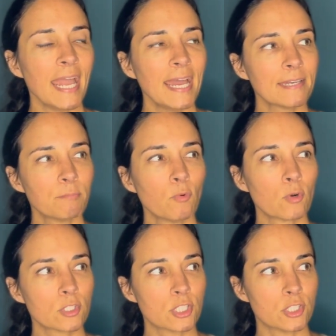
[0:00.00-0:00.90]
had
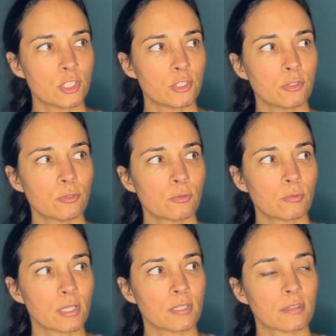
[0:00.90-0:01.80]
more to do
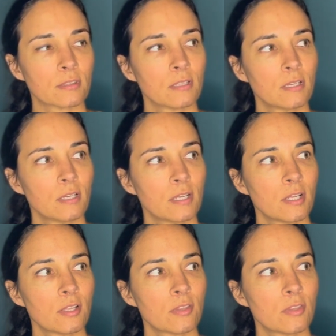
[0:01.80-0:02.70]
with
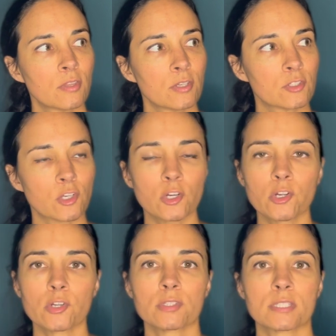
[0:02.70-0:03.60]
the
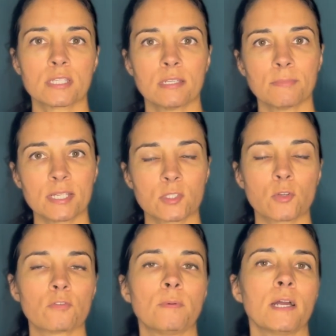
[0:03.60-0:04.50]
turns in my
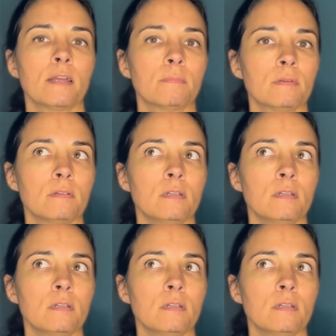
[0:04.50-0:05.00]
stovepipe,